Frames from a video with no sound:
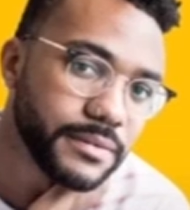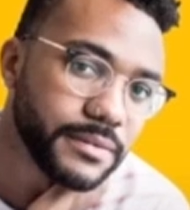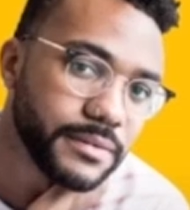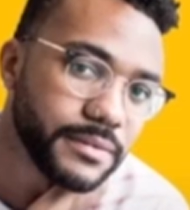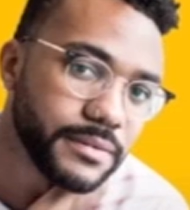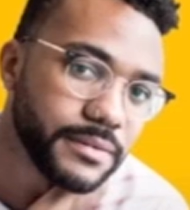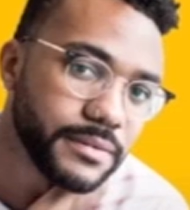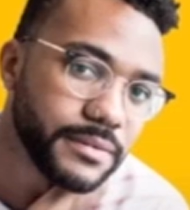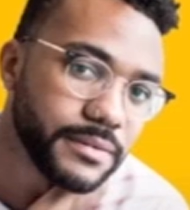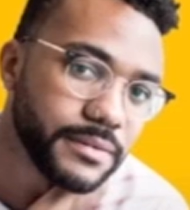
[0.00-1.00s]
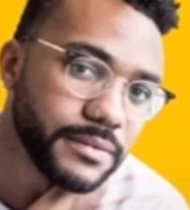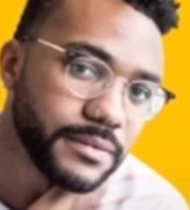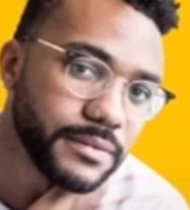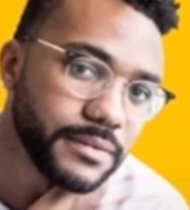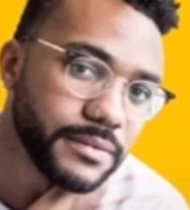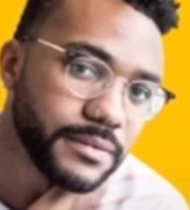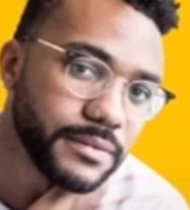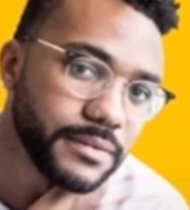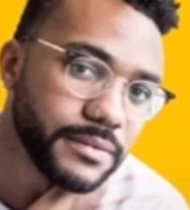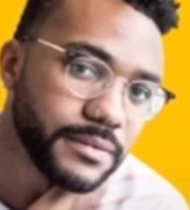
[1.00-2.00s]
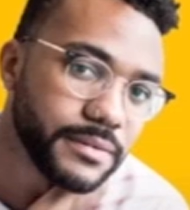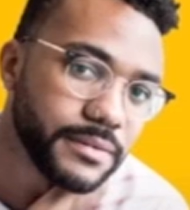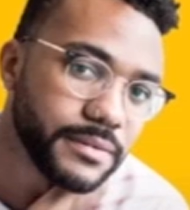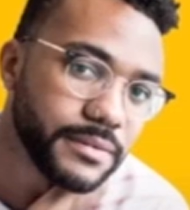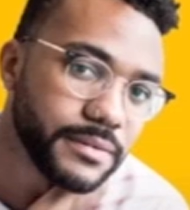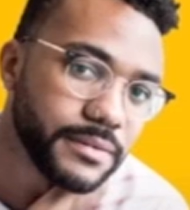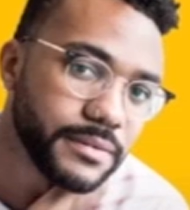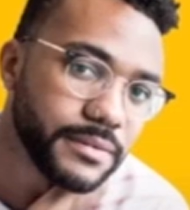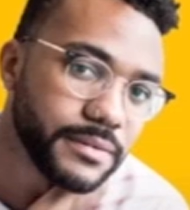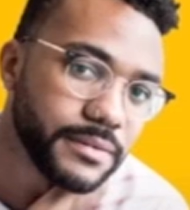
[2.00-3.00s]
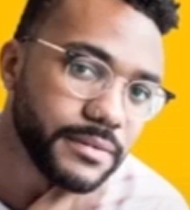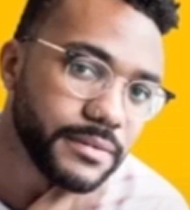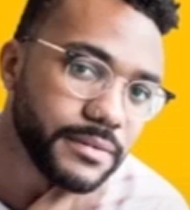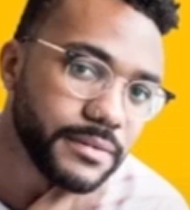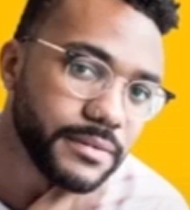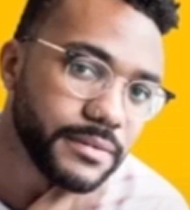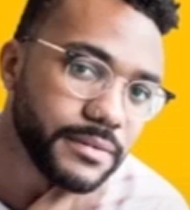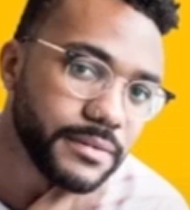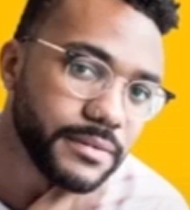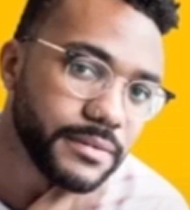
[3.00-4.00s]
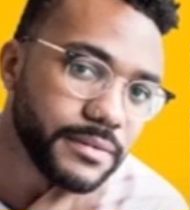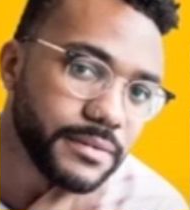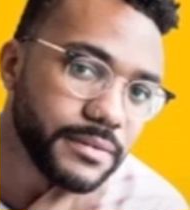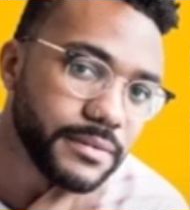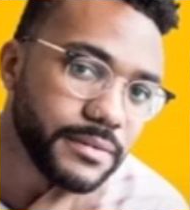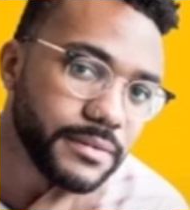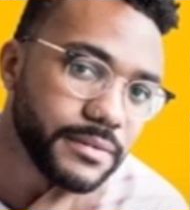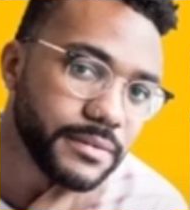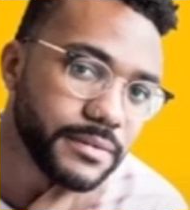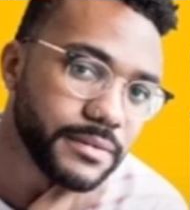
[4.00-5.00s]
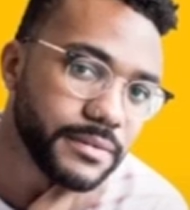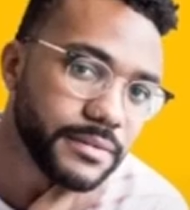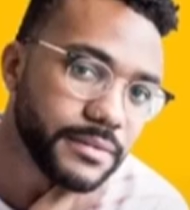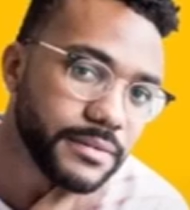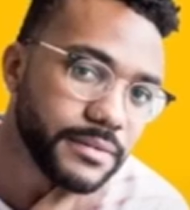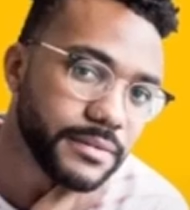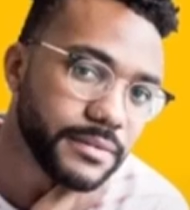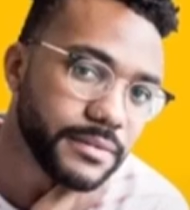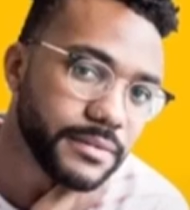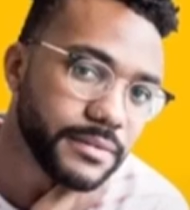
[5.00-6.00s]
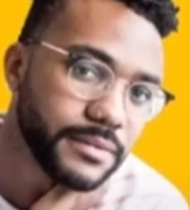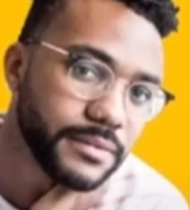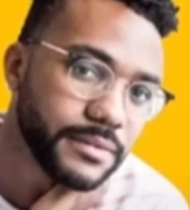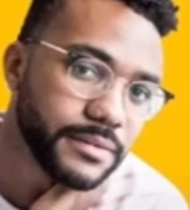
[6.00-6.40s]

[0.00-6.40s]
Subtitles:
This person isn't speaking.